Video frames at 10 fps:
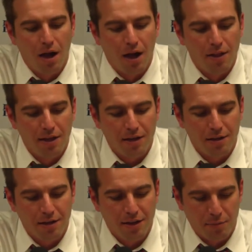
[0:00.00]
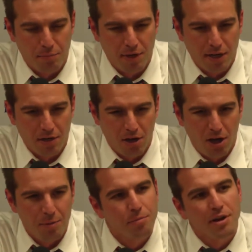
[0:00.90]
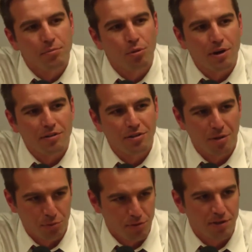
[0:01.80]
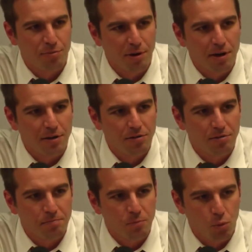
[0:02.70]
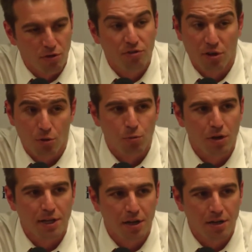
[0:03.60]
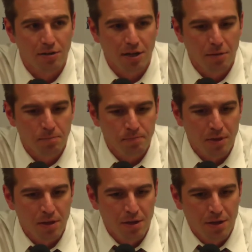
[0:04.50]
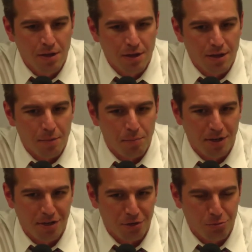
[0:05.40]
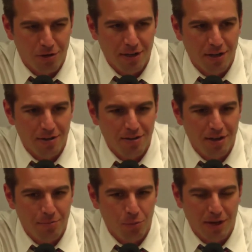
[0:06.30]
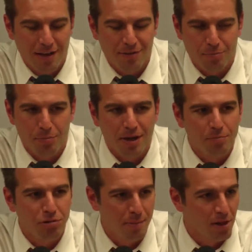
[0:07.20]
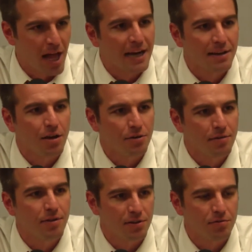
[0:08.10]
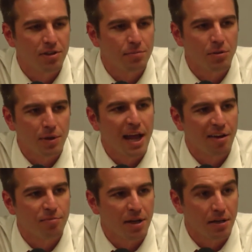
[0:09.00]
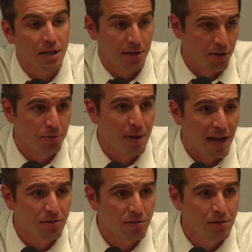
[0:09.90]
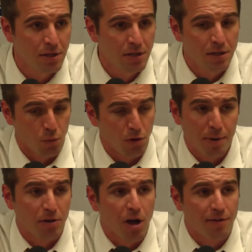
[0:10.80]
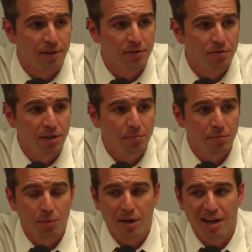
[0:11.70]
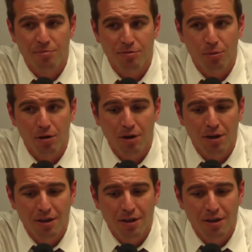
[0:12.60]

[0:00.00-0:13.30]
I think I think being calm and being poised comes with experience. We're still a really young team. Because we're a young team, we haven't been probably the lockdown defensive team that we have been in years past we're a better offensive team than we have before.